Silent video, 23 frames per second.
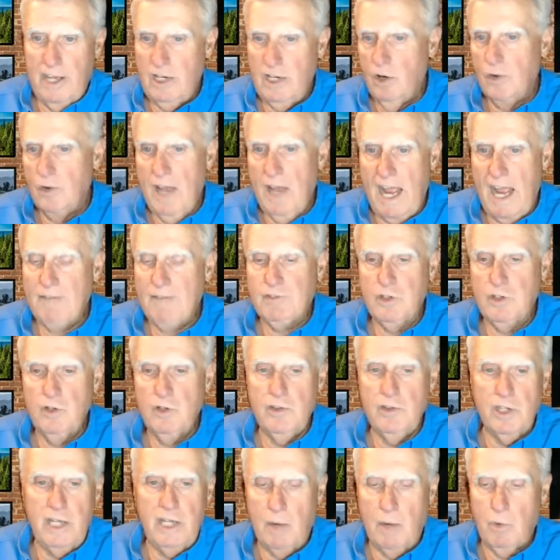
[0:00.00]
they don't have
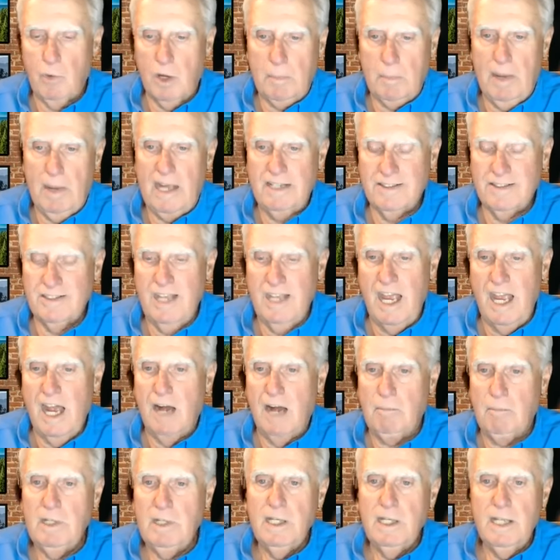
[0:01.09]
to. The network pays
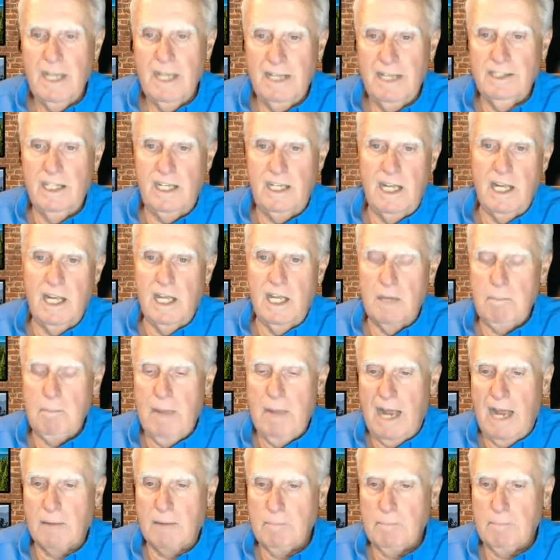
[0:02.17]
them, and then they get it
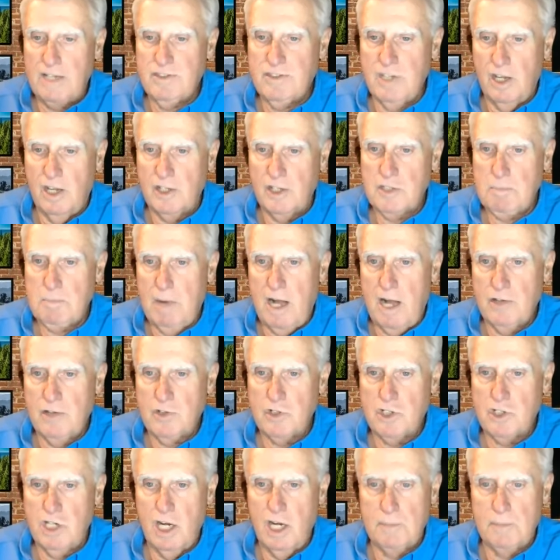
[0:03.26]
back by selling
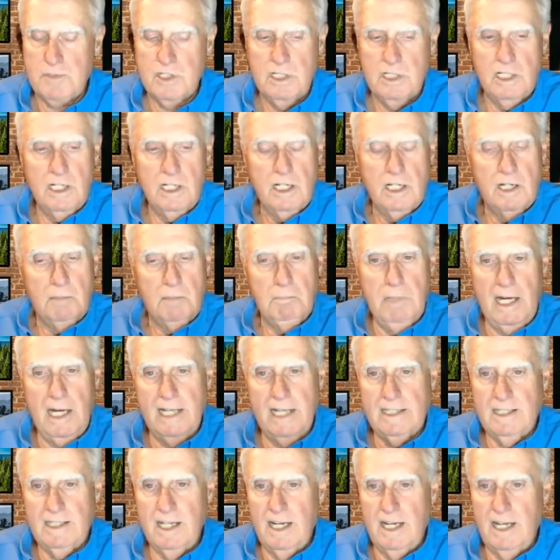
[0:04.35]
sponsorships.
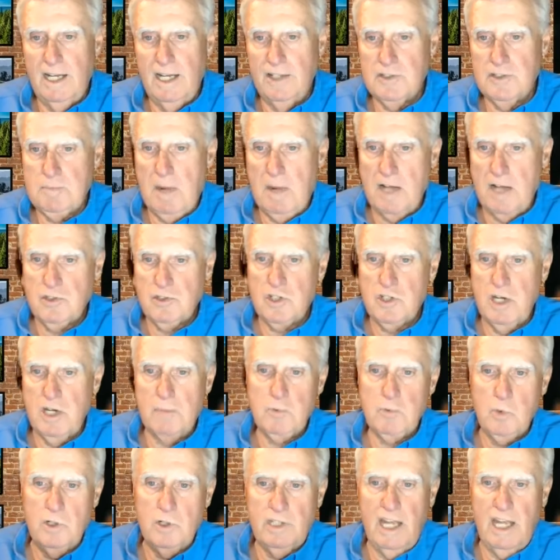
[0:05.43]
But
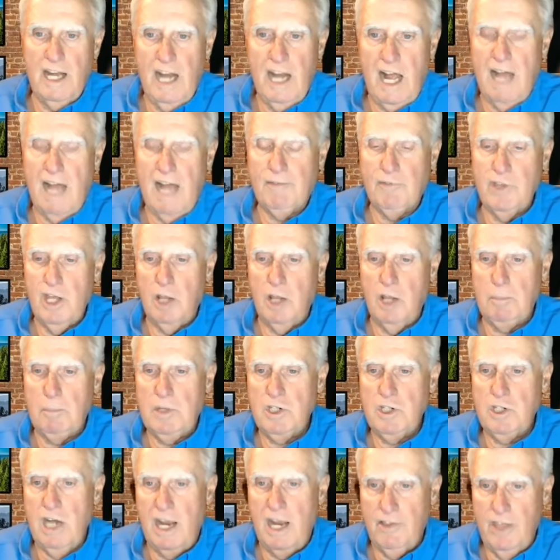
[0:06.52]
sponsorships weren't that hot for the
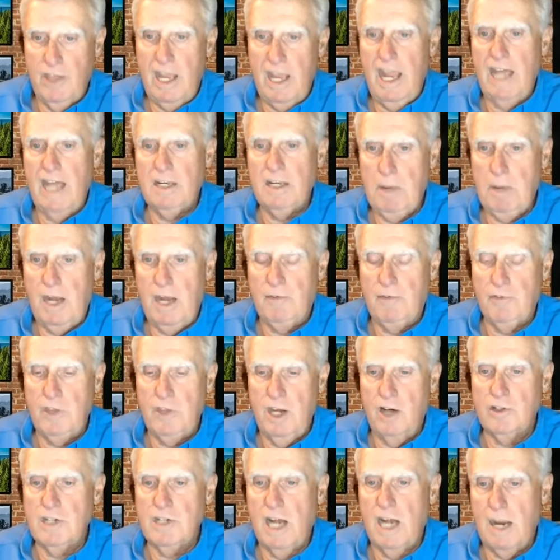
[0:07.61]
LPGA. They had to pay for
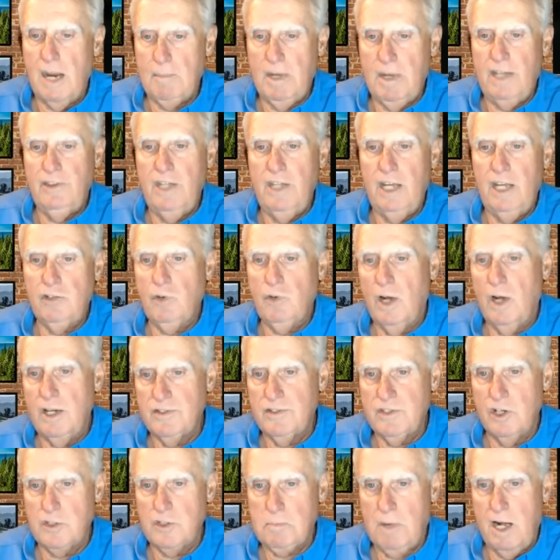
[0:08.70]
the airtime and then try to
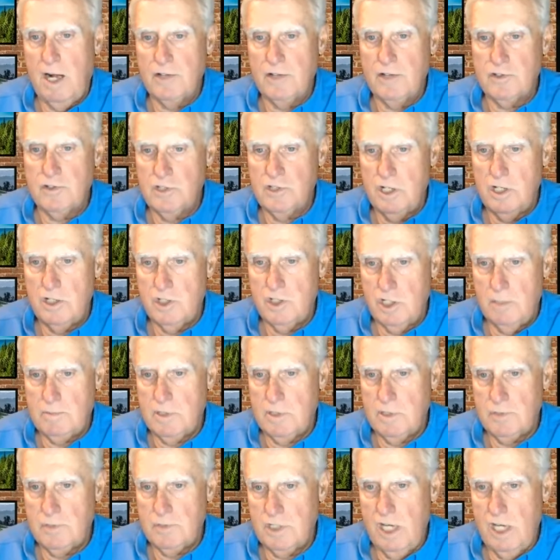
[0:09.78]
sell sponsorships
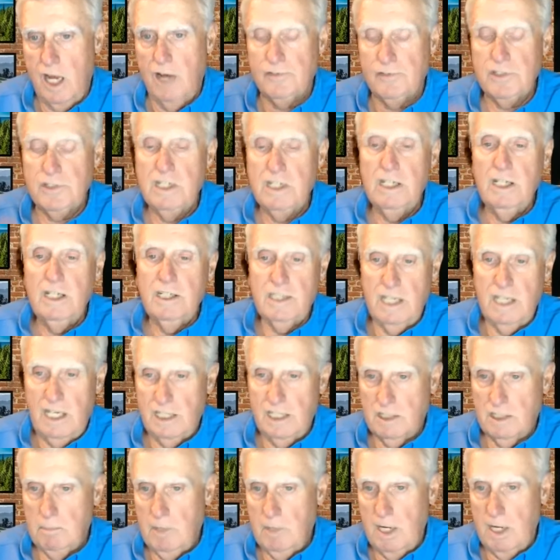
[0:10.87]
themselves to
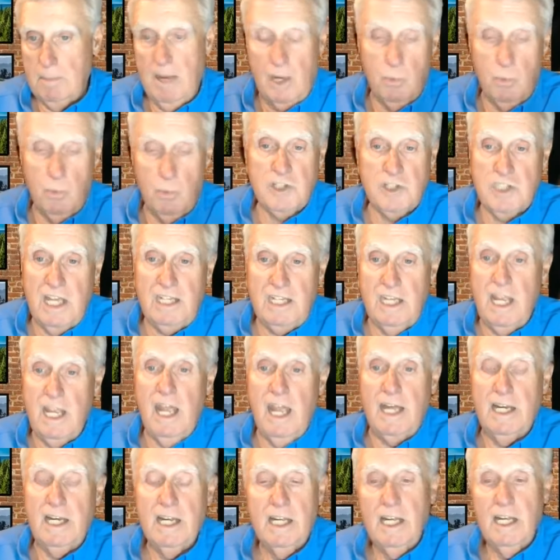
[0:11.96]
get the money back, which they
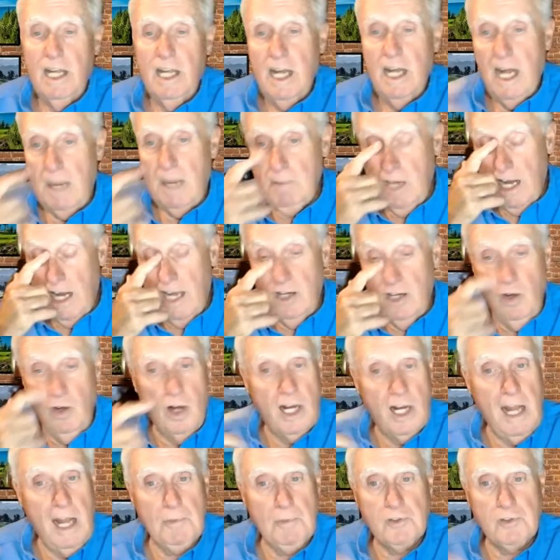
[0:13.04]
did. I mean, I know
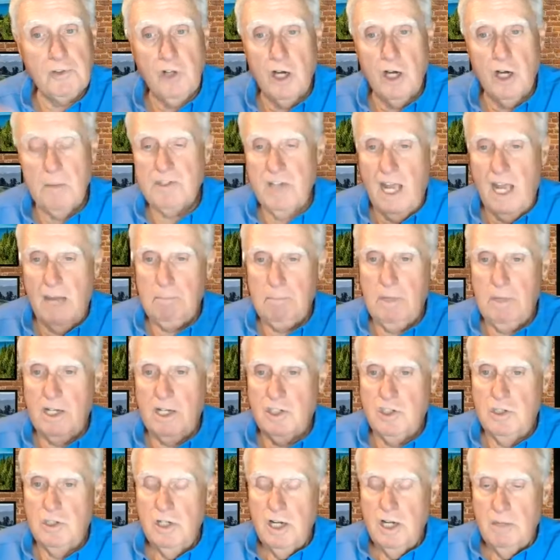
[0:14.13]
a couple tournaments that got
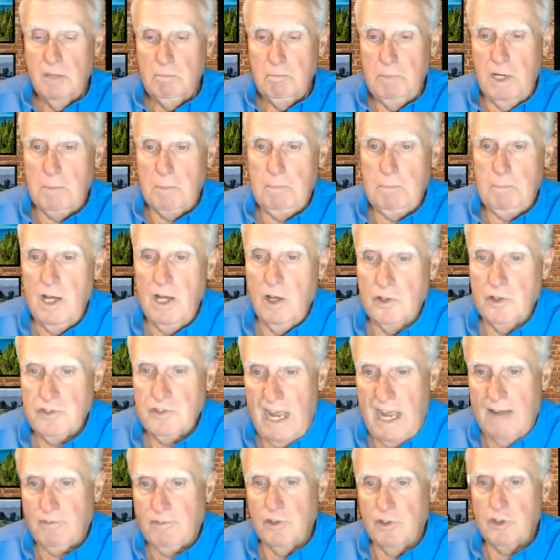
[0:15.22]
big bills
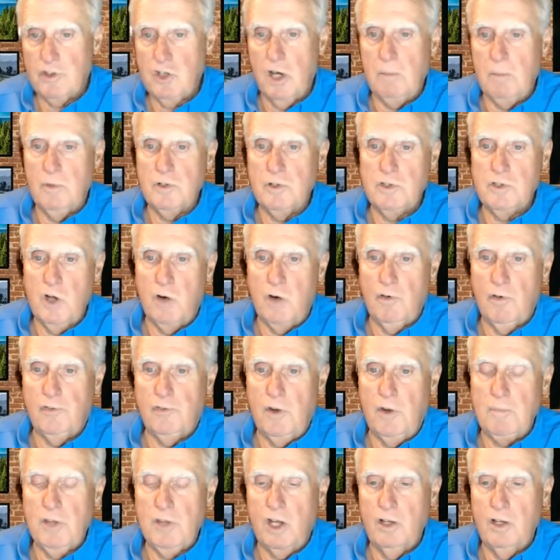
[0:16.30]
after the tournament was over
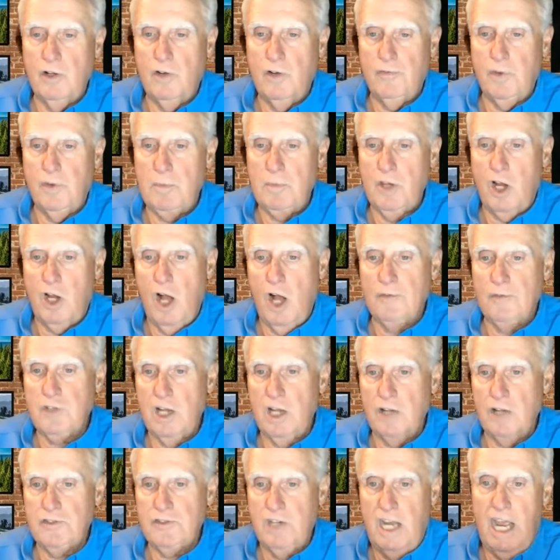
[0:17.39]
from the Golf
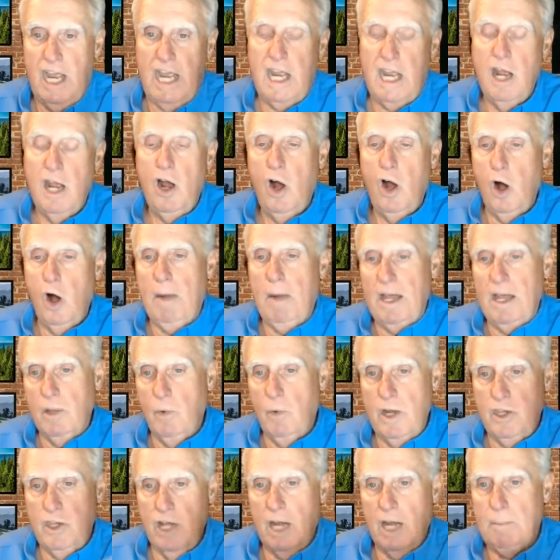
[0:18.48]
Channel said, hey, oh, by the
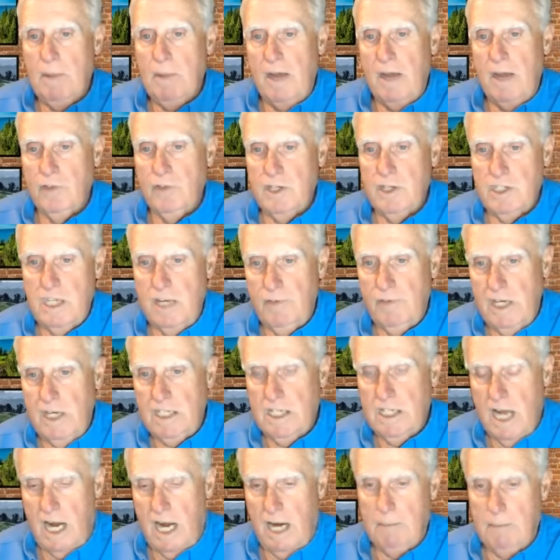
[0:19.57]
way, you got to pay for the
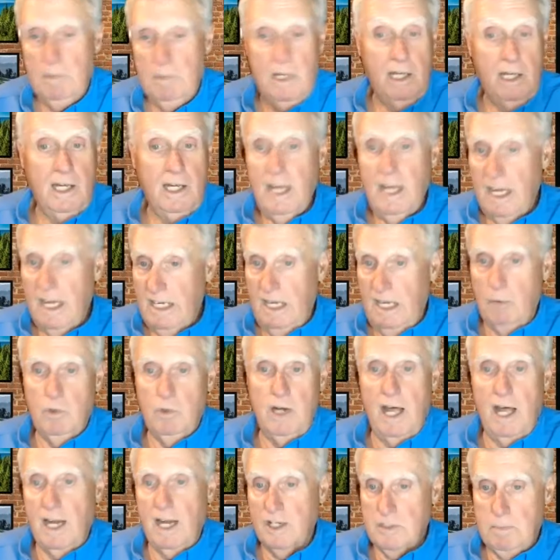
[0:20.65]
TV time. And they
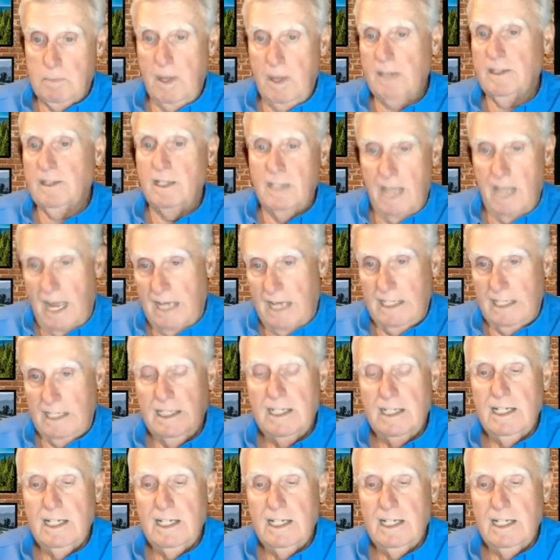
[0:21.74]
were not expecting that.